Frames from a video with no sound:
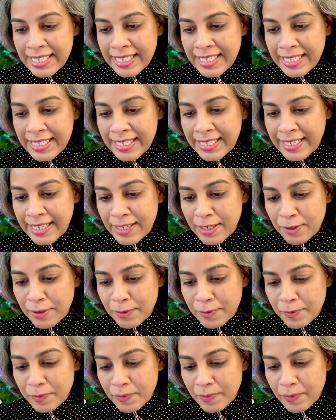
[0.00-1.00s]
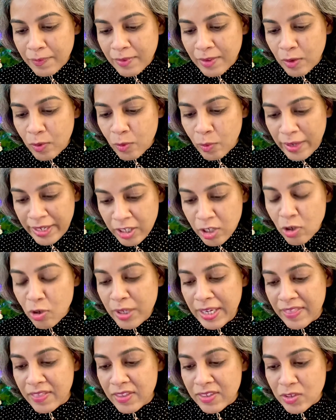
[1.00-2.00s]
Now, when you look
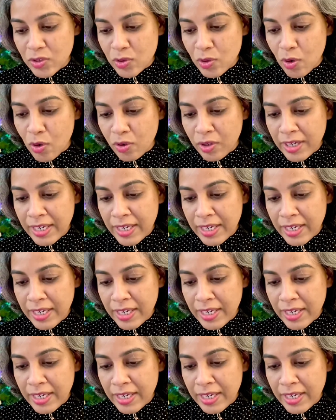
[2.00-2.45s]
at the song,